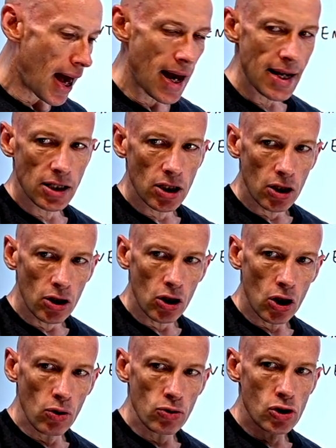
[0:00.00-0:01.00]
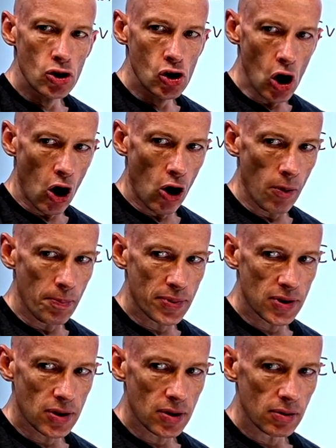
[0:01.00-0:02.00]
and those
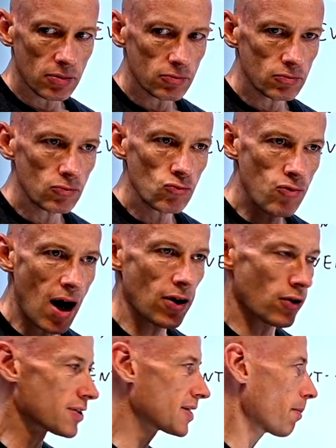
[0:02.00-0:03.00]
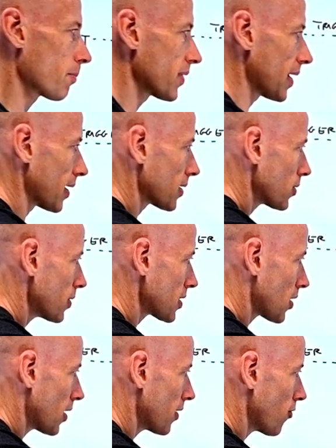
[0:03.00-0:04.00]
jobs run on something. So
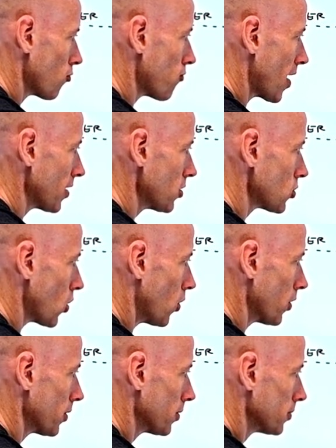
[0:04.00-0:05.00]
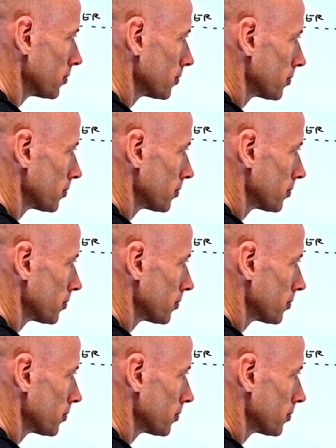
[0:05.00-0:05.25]
there's kind of a runs on,